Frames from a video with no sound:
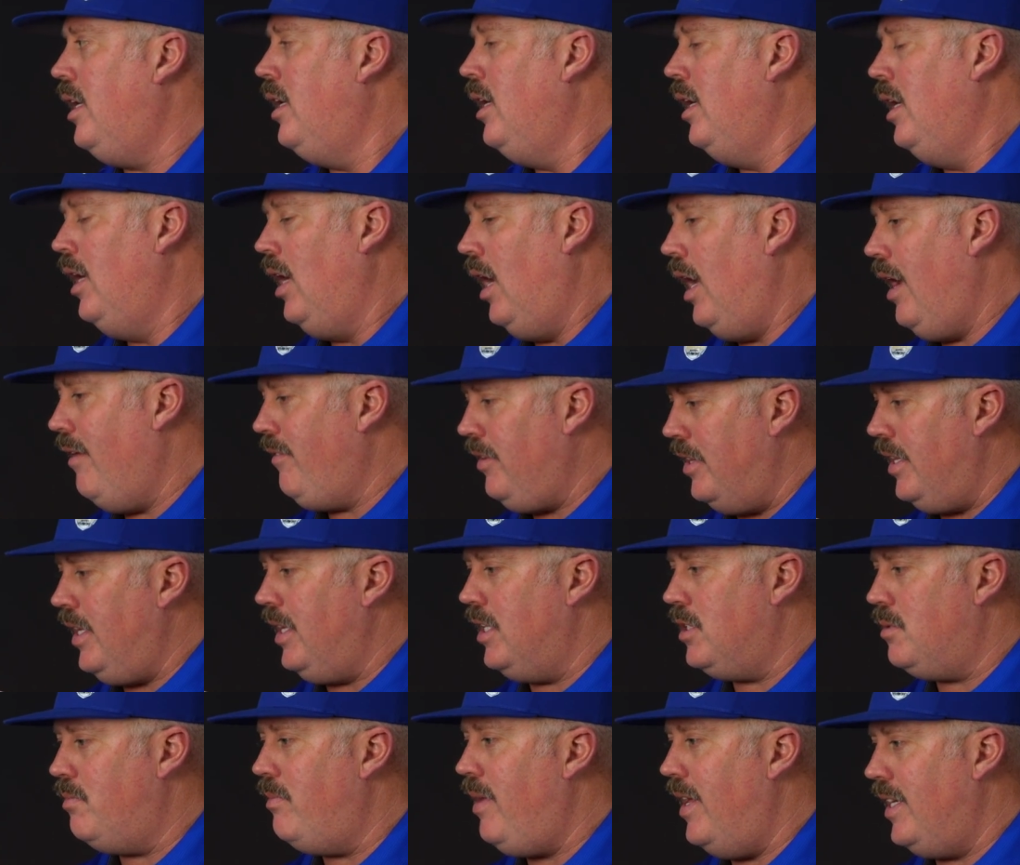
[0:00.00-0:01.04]
it. Everything
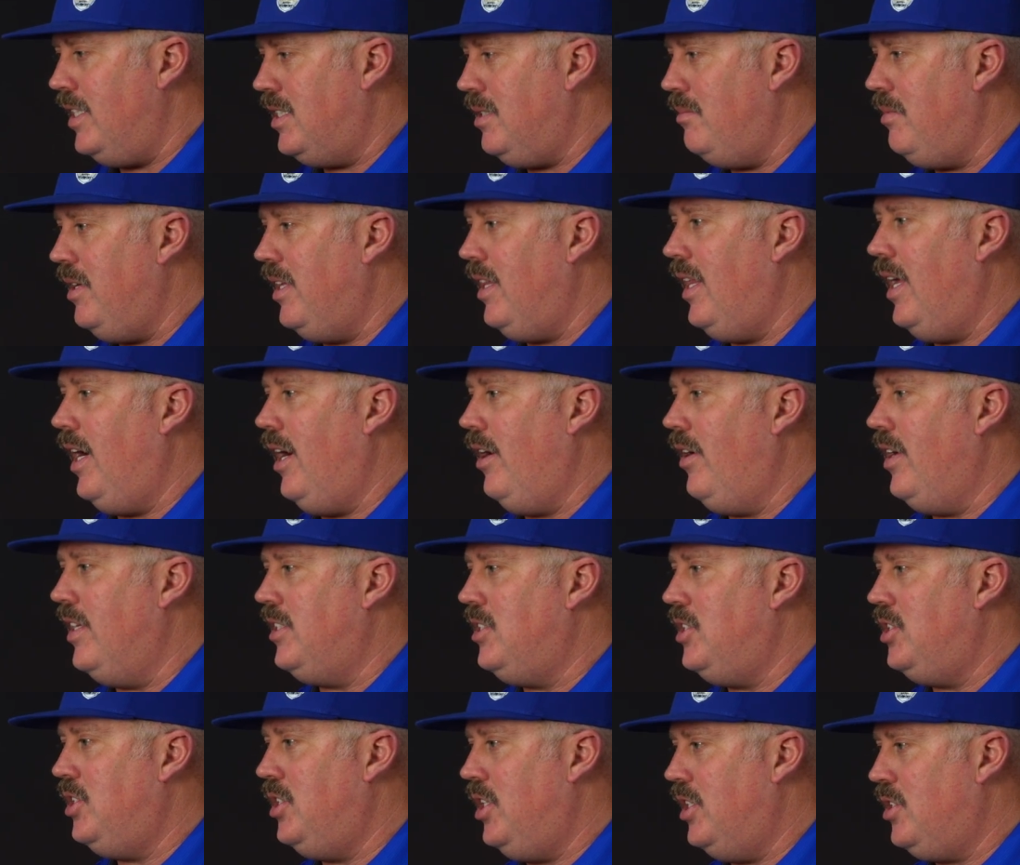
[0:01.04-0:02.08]
is meant to be there.
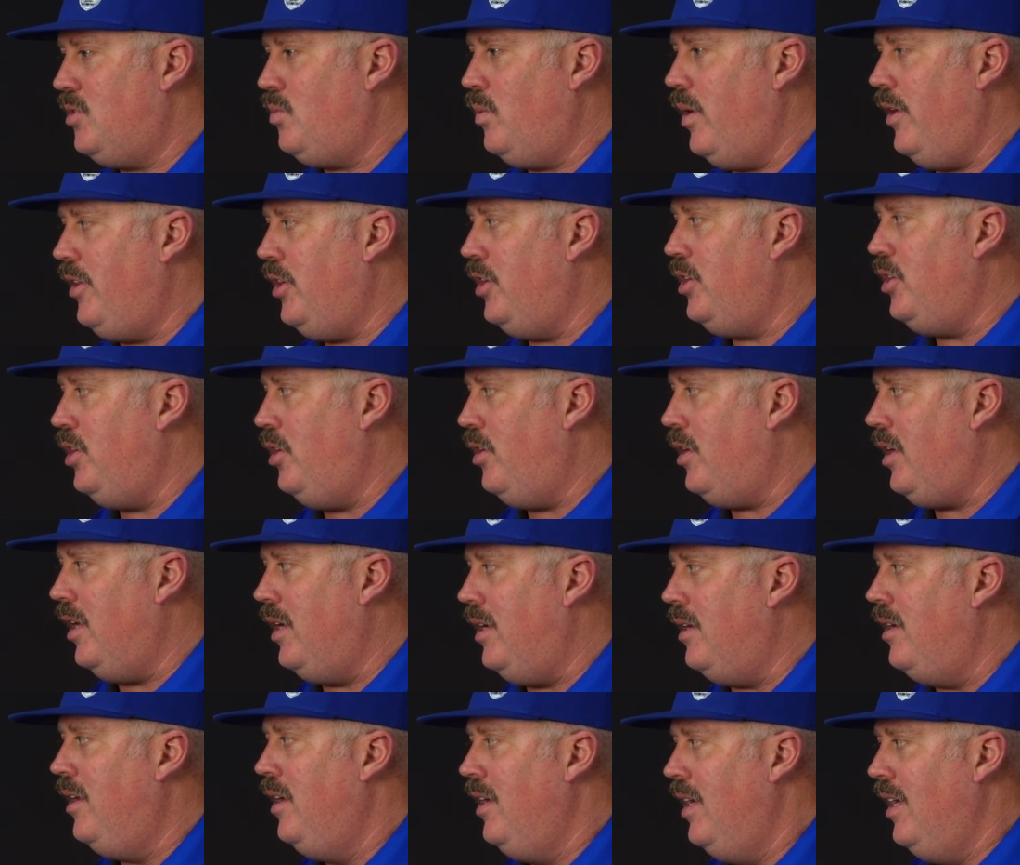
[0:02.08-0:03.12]
It's just whether you
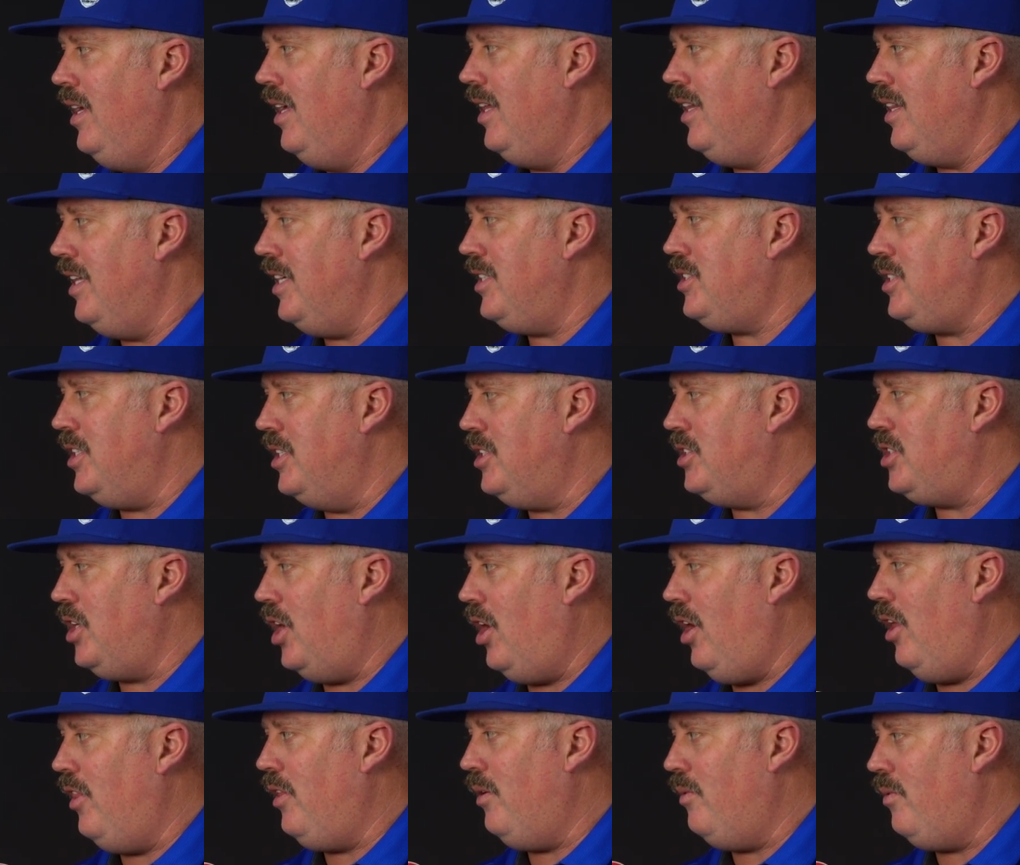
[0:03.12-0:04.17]
can listen to
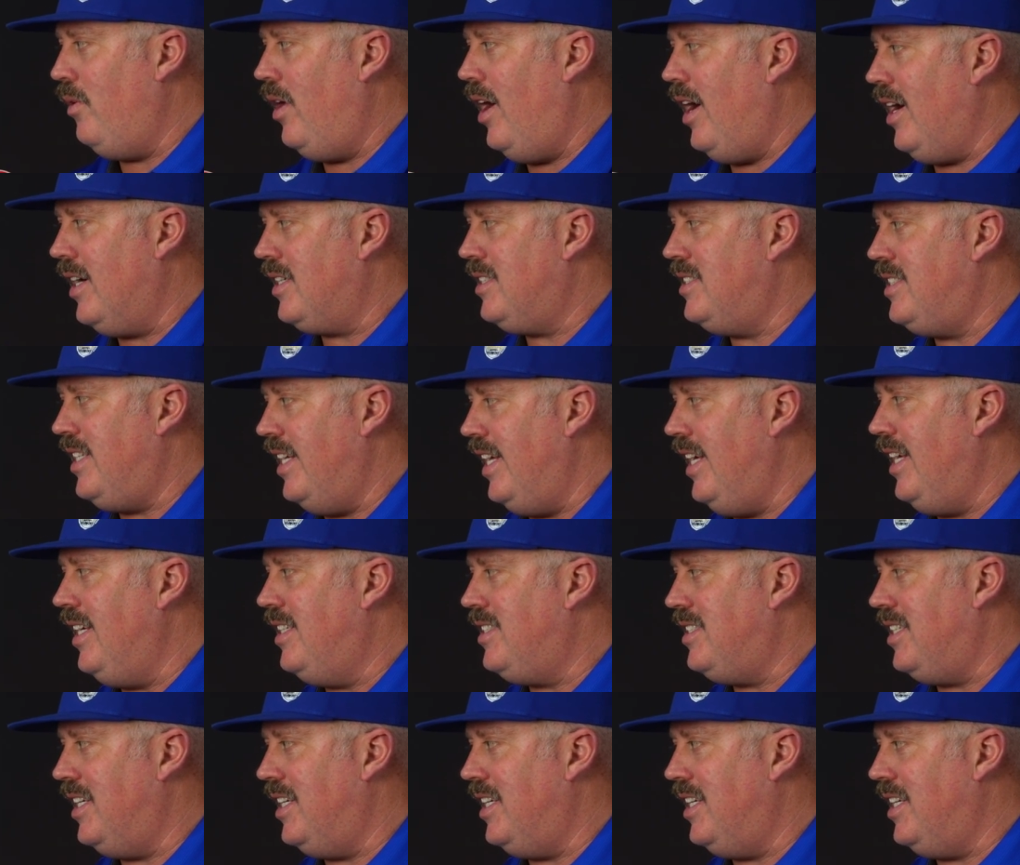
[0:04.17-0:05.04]
all the rock tinks